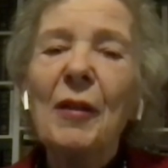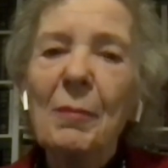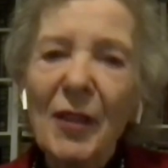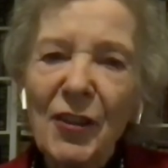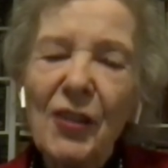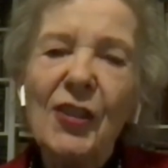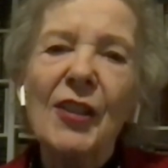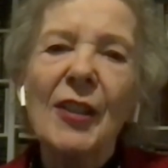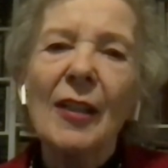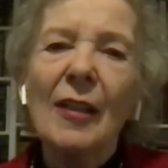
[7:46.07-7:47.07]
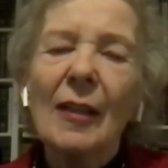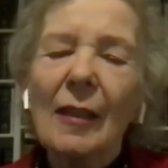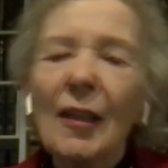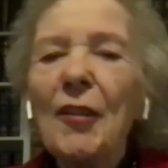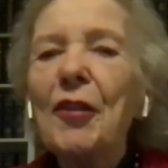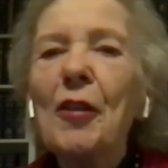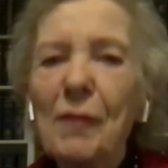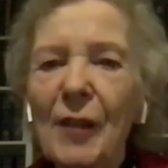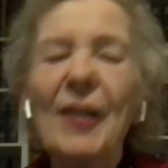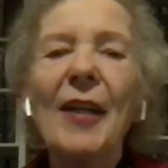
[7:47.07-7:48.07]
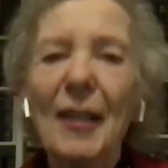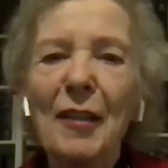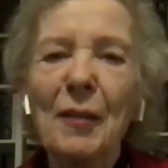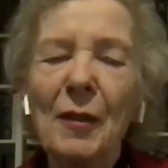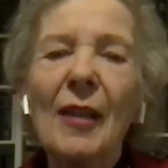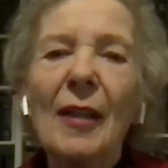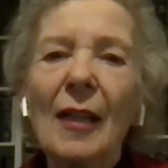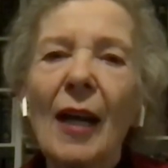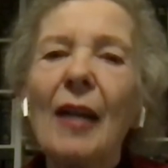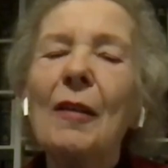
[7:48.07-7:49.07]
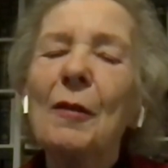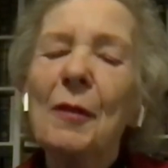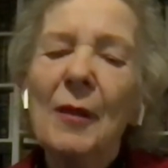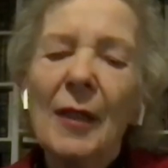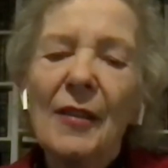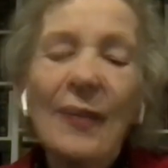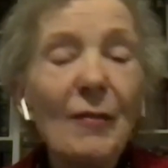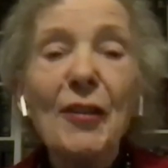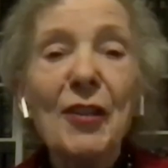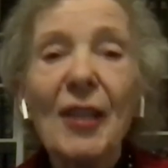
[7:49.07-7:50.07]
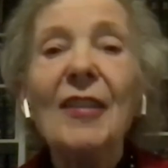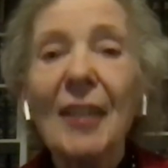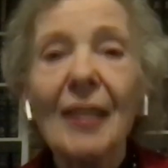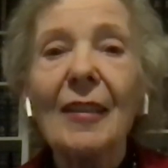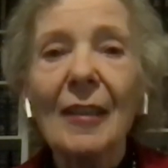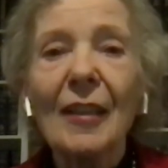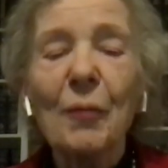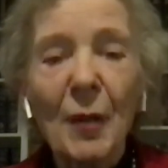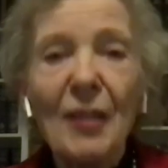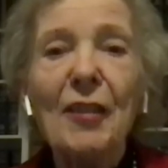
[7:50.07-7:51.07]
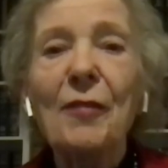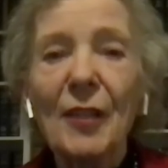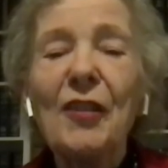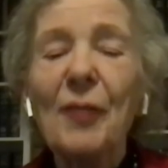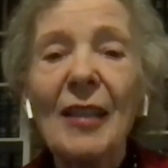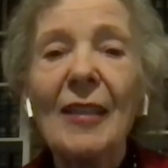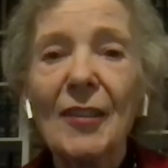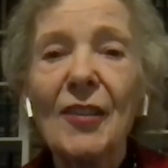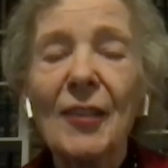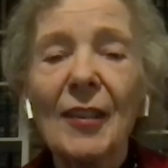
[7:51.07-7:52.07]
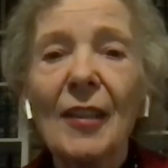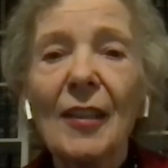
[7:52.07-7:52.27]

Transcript: We mustn't gloss over now how devastating it was for Israelis